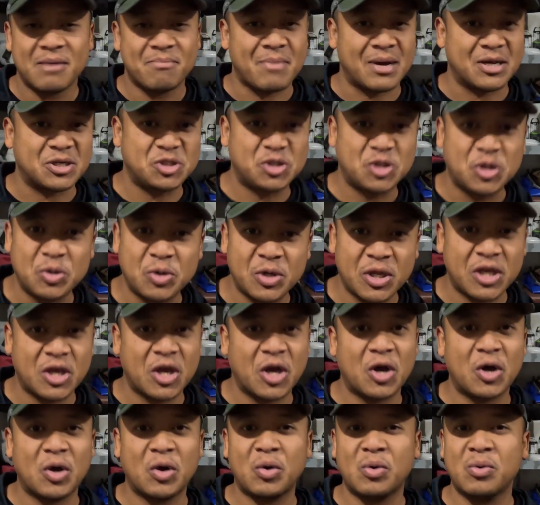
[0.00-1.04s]
my
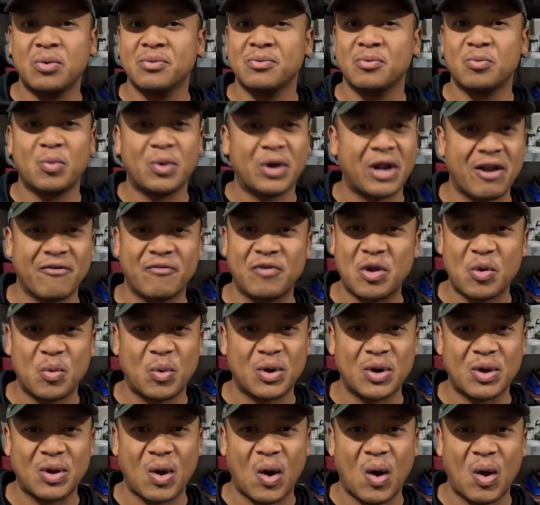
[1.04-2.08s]
studio, whatever you
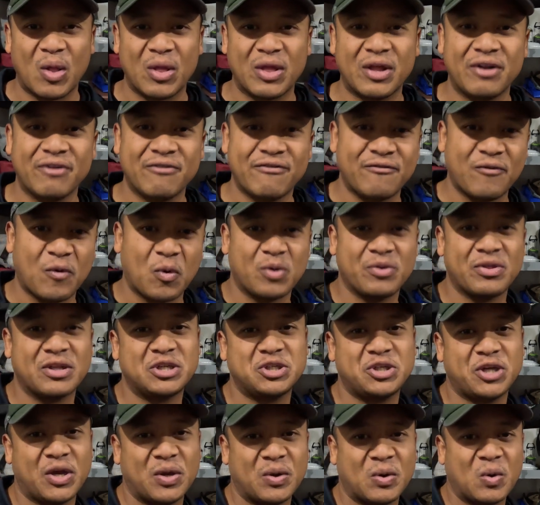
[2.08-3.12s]
want to call it, for the
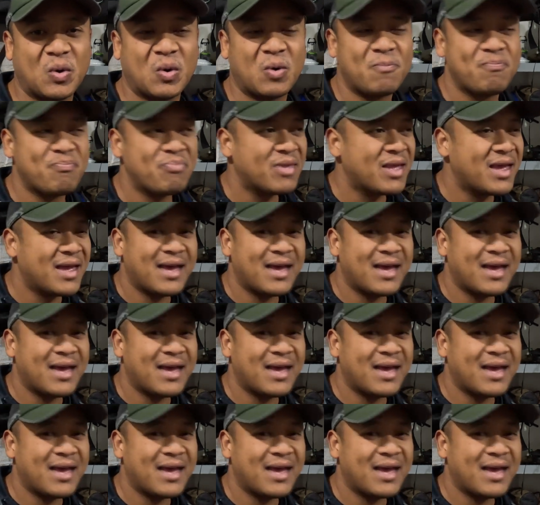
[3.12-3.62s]
channel.